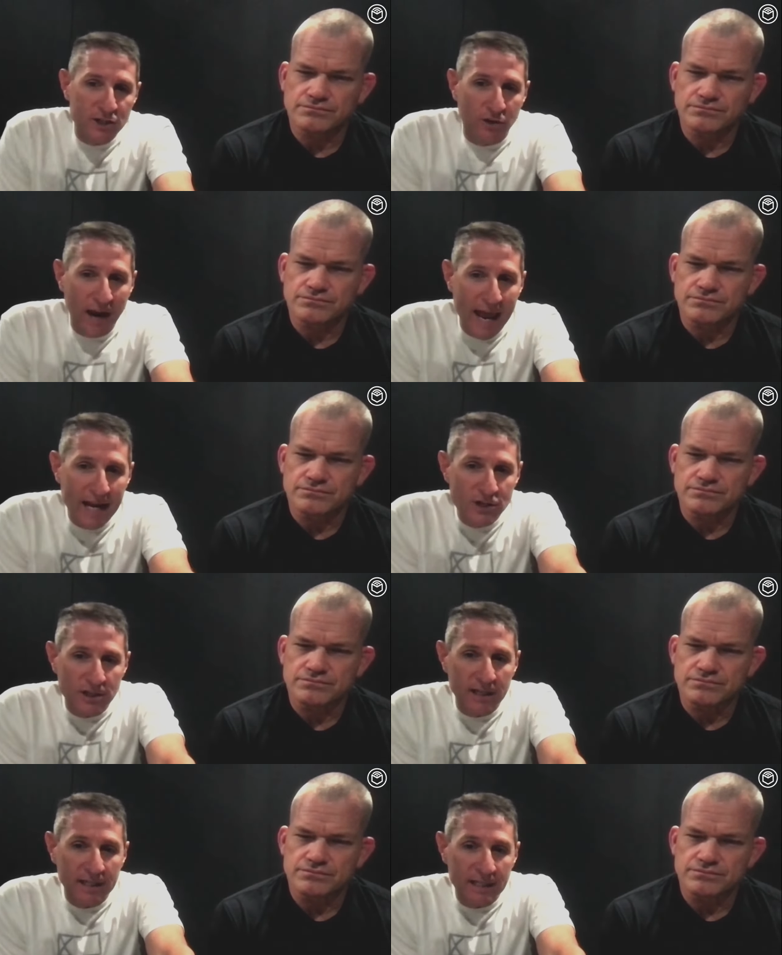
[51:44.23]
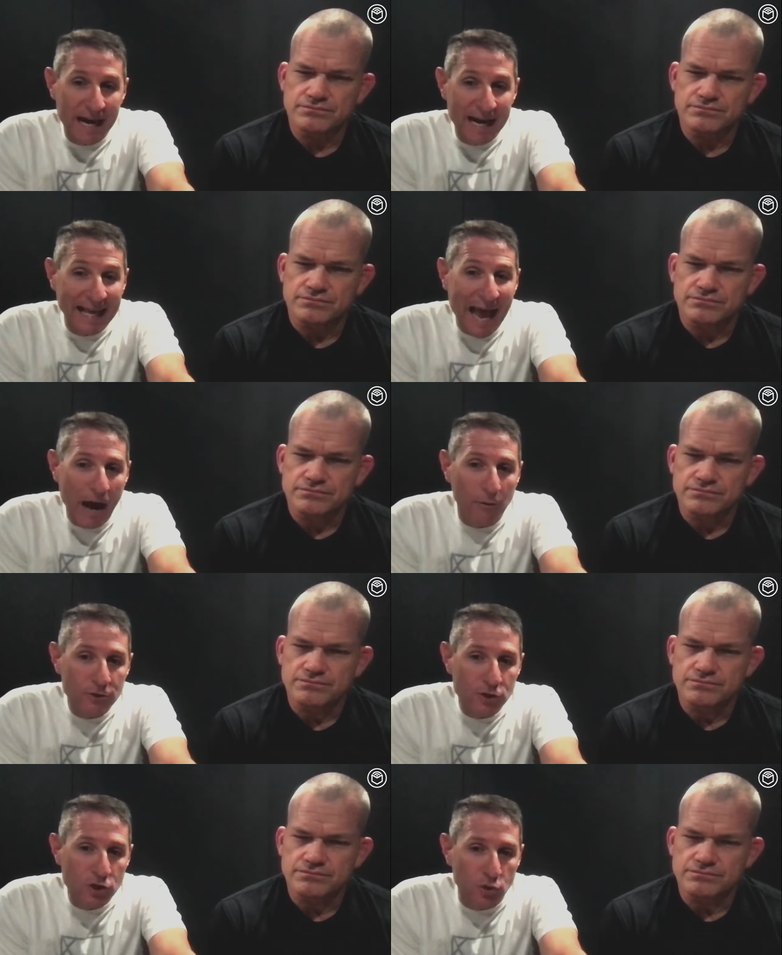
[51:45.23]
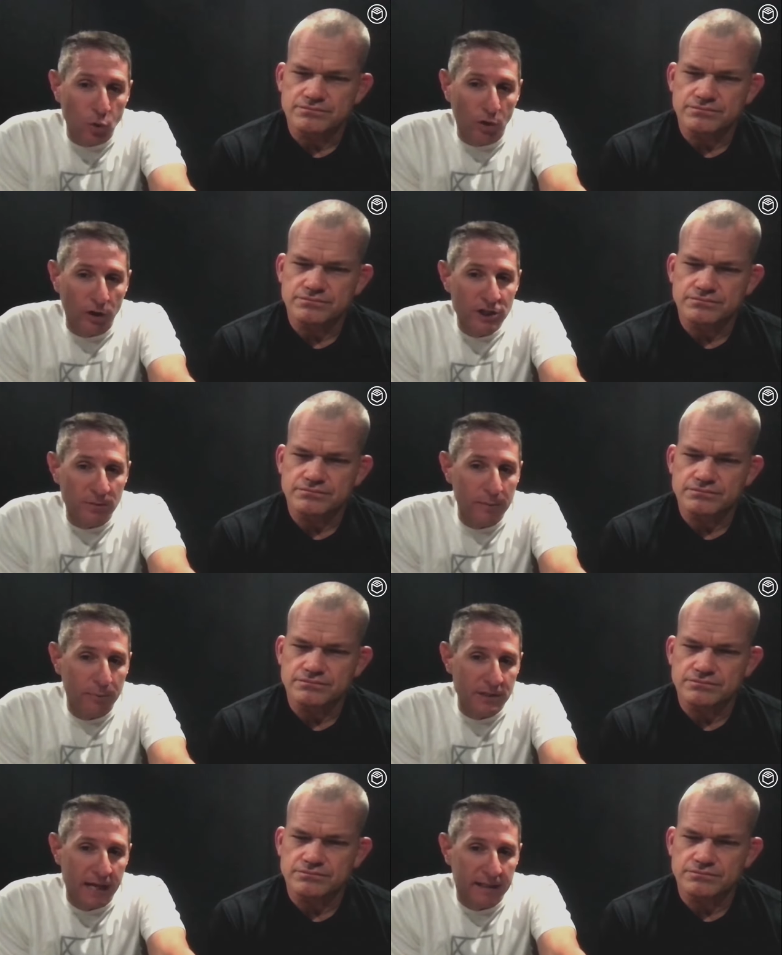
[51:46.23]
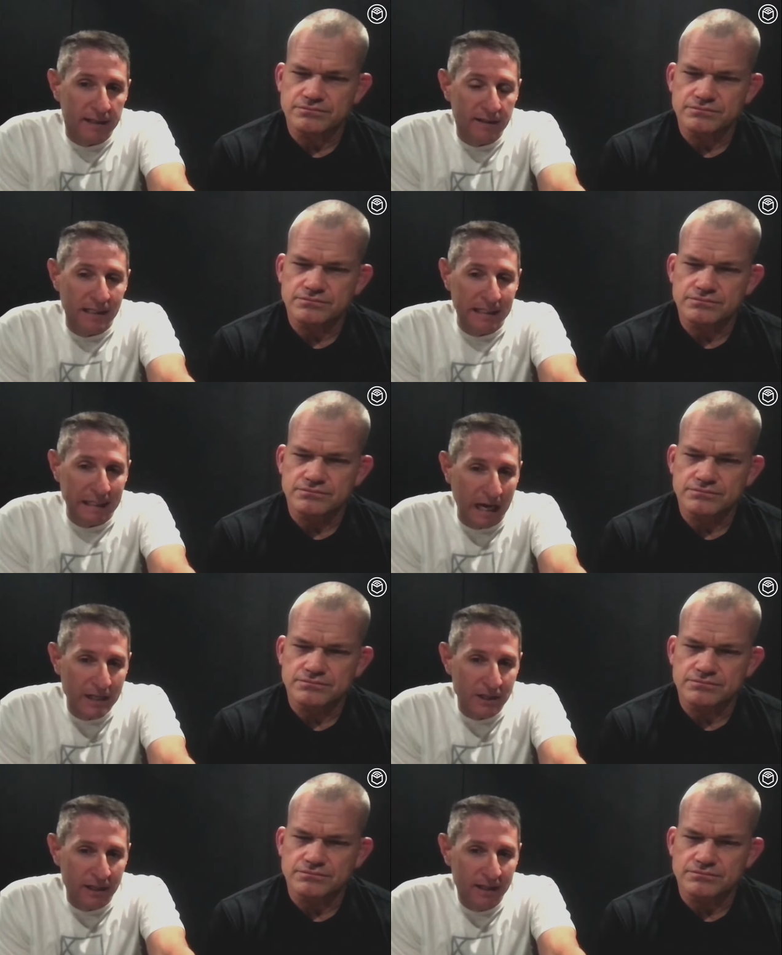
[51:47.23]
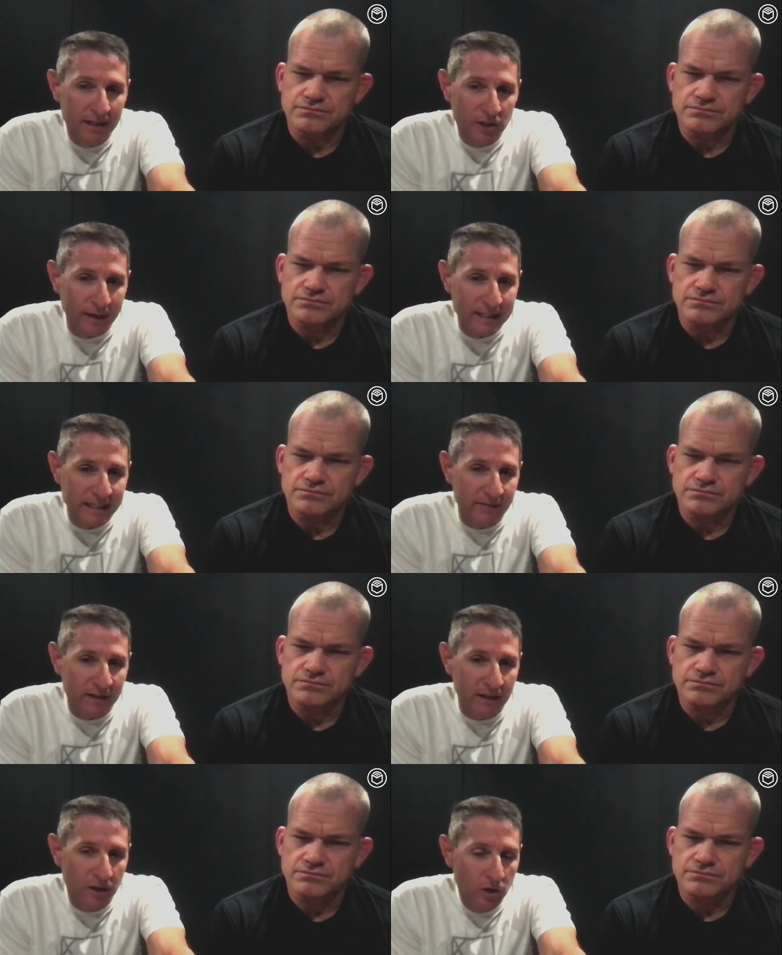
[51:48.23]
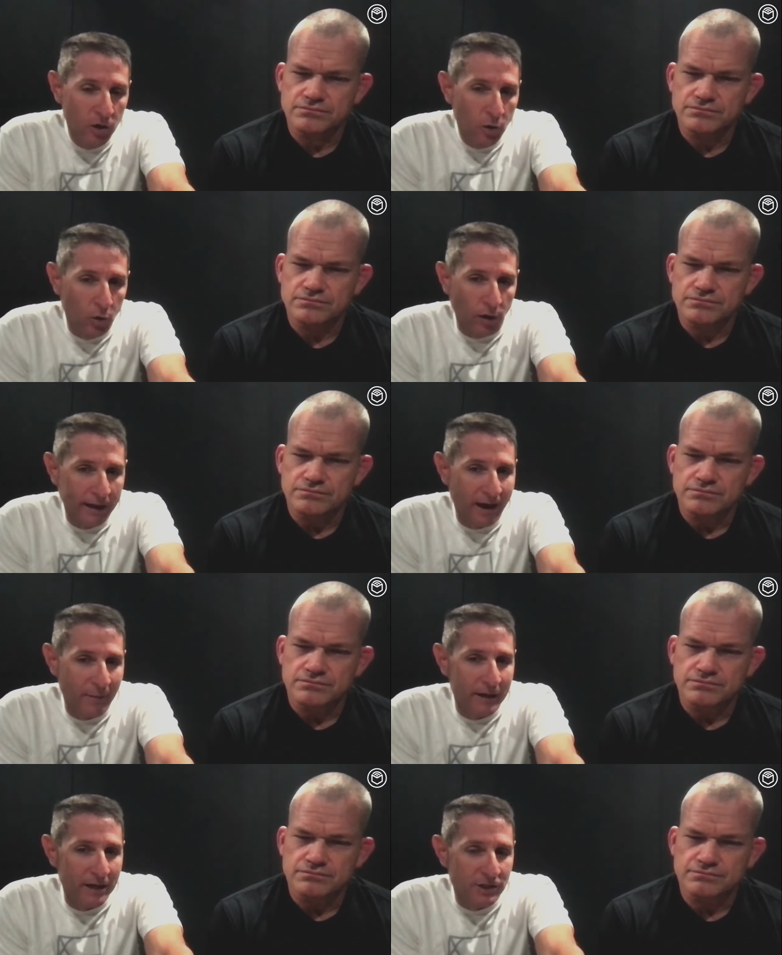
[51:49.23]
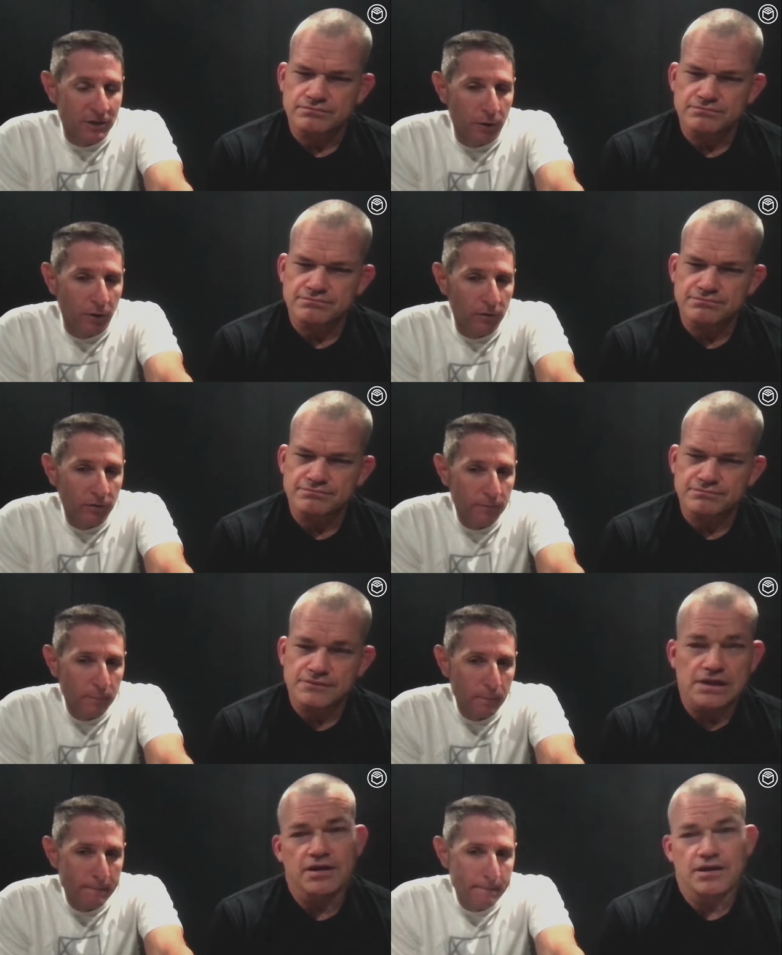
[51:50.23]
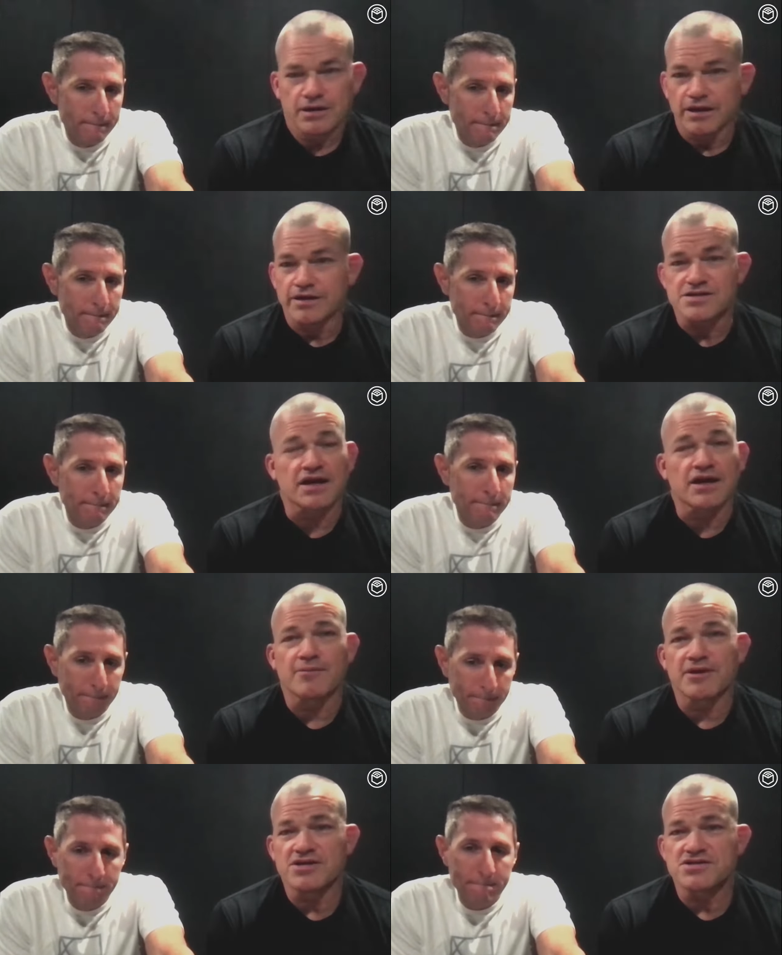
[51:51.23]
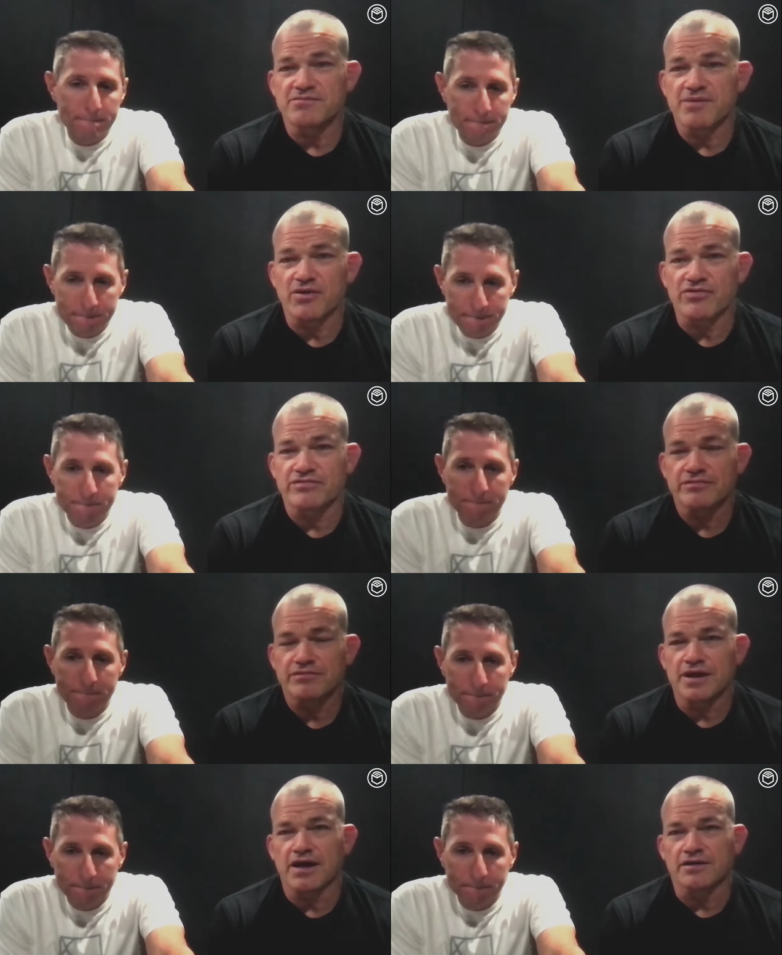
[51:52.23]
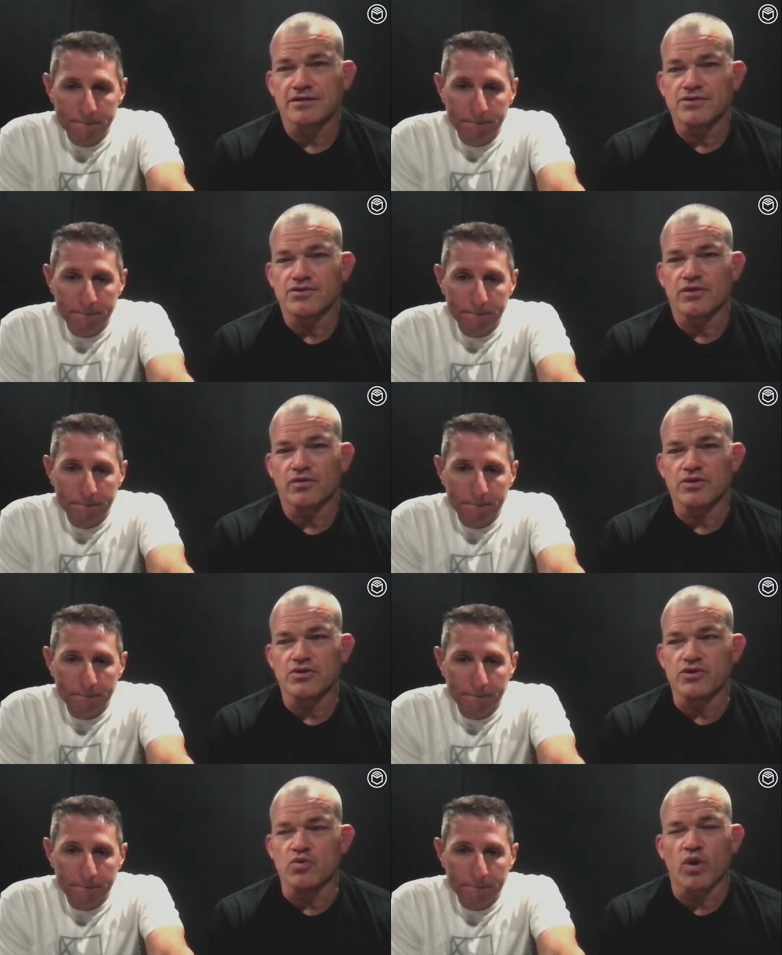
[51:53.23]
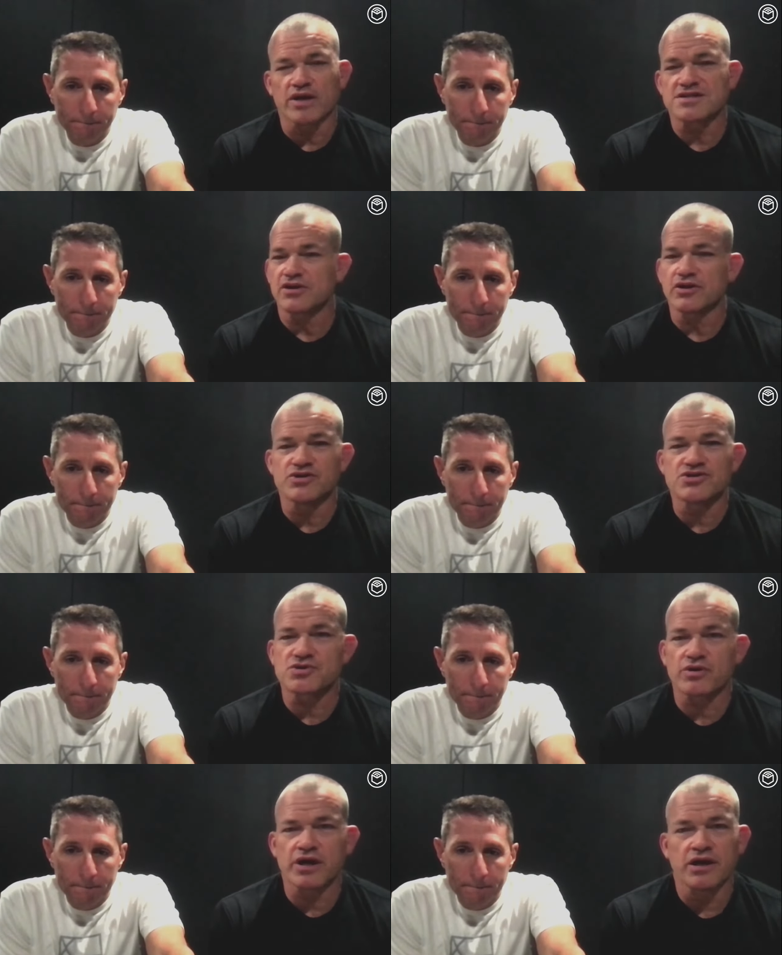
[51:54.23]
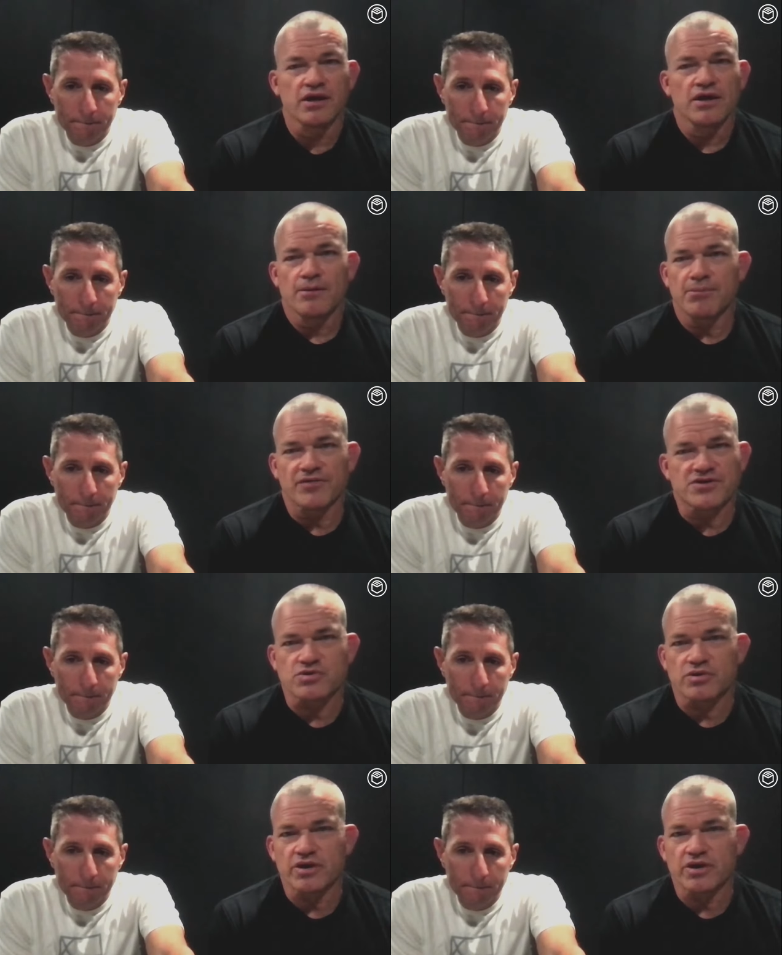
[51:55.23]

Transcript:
Speaker 1: your engine in deciding how a story should be presented is it logic creativity or a combination
Speaker 2: of both it is a combination of both yeah you don't you you want to tell a good story but the story